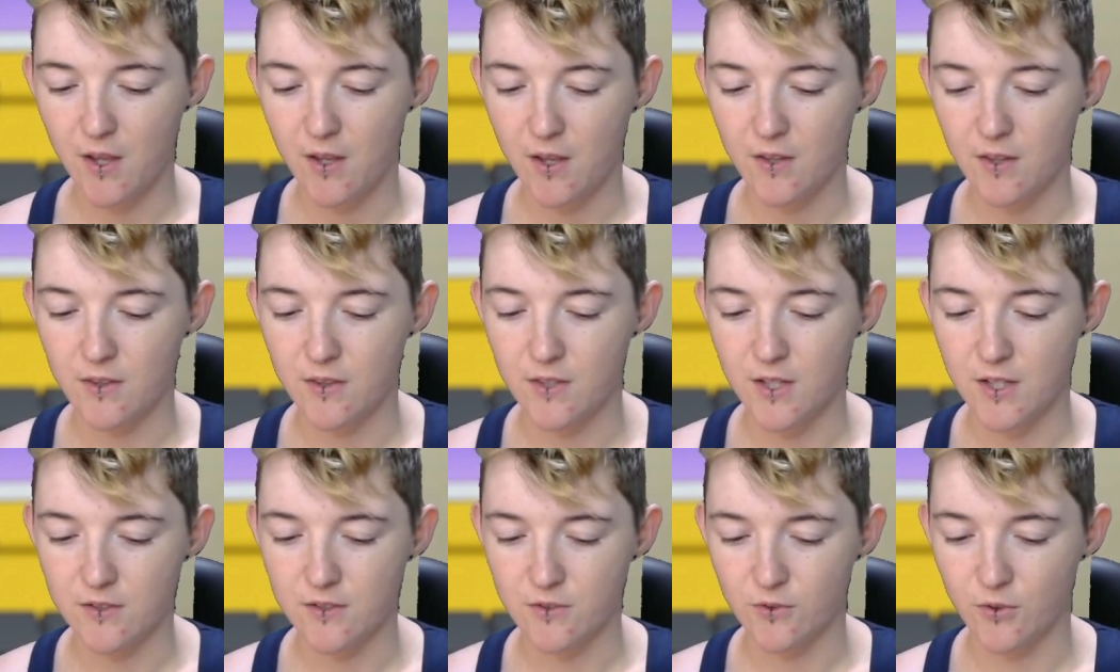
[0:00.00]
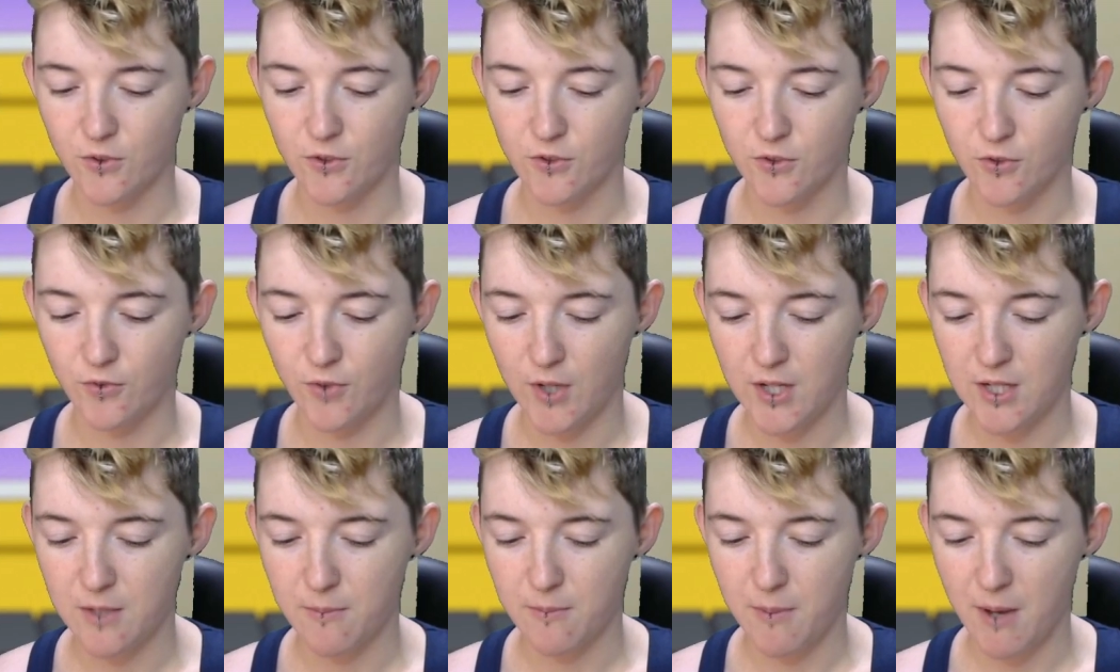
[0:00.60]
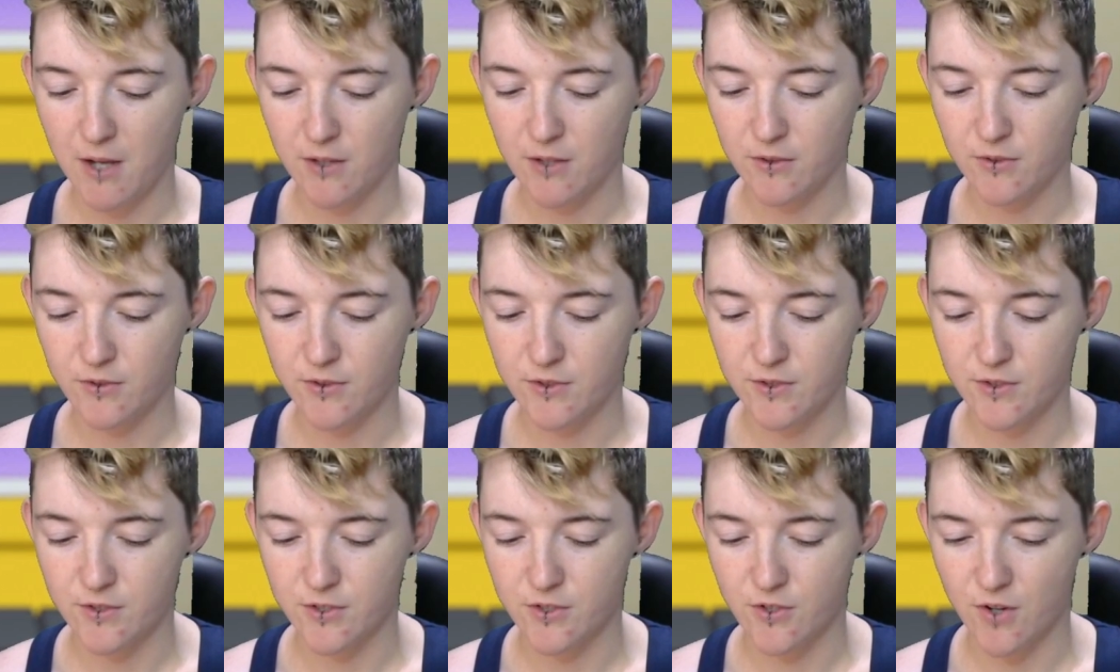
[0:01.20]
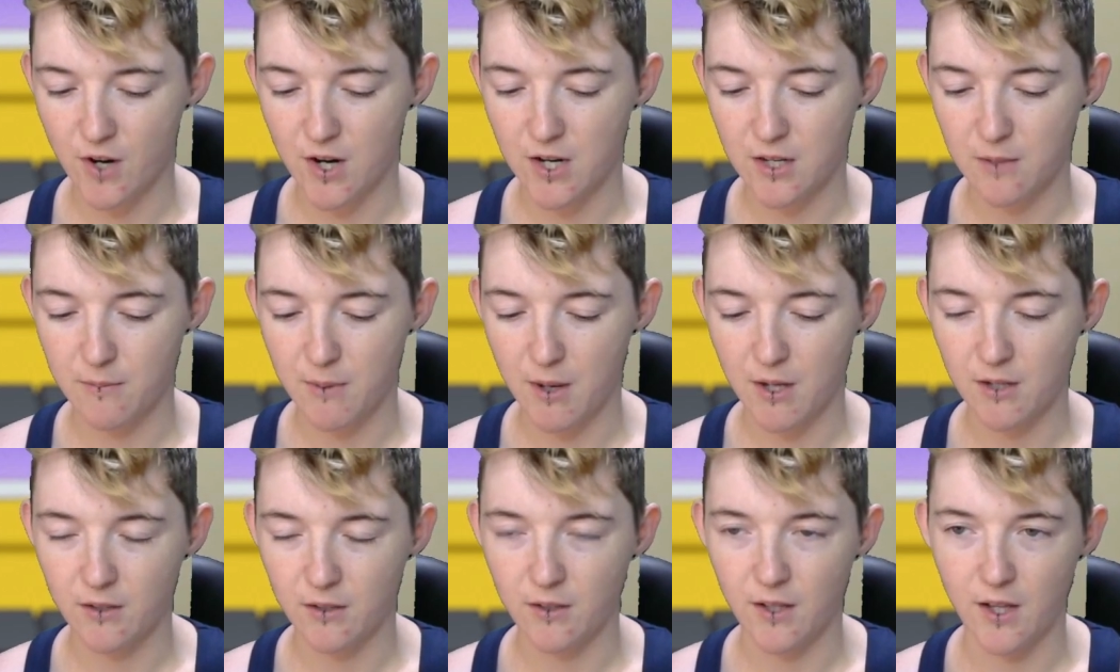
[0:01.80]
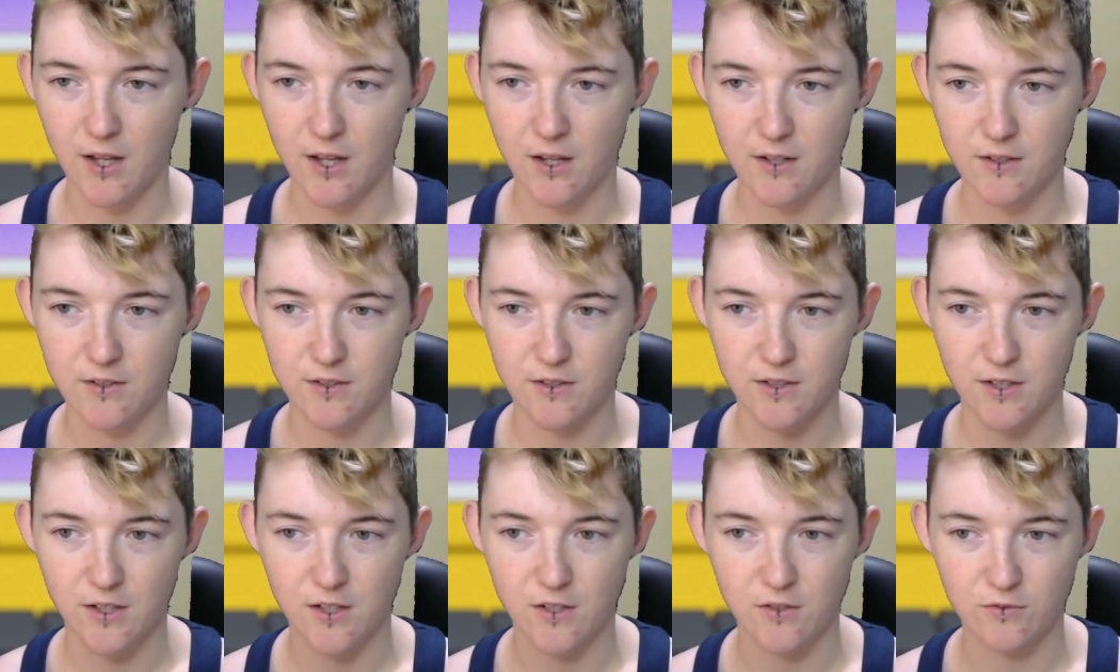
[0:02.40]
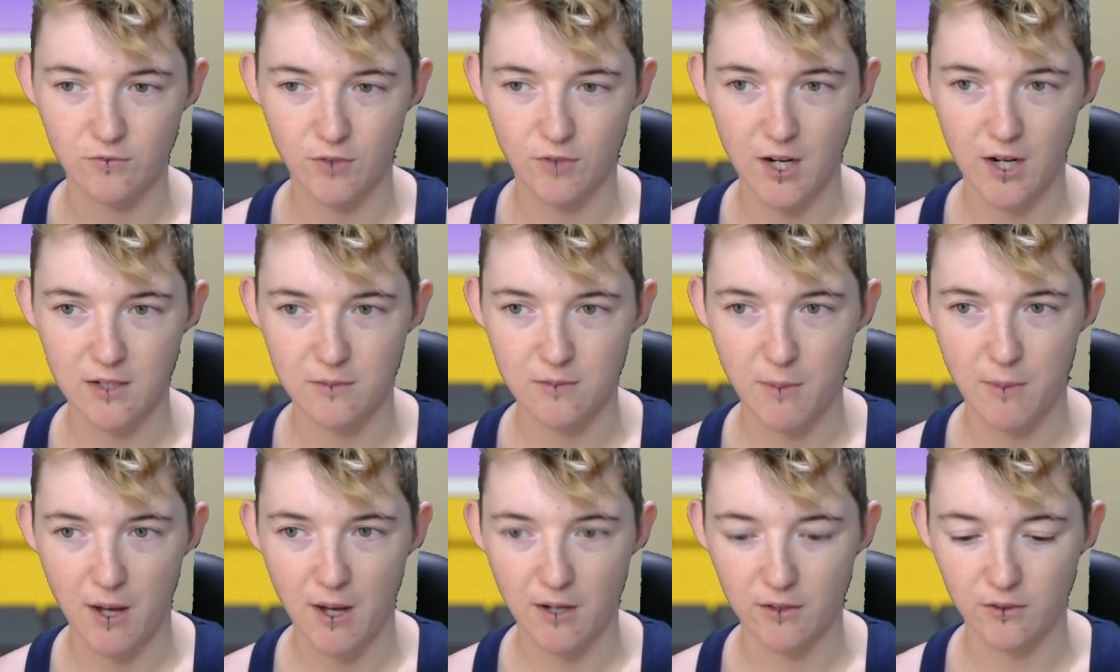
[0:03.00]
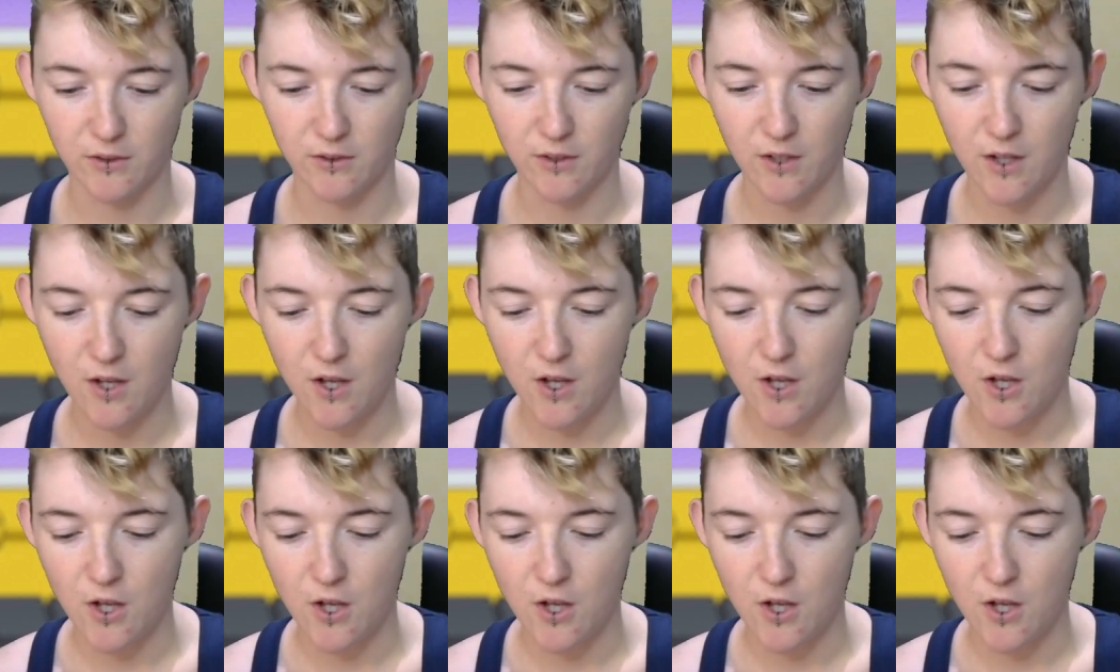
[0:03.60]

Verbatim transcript: these are all the arena battles, the training battle, and the raid battle.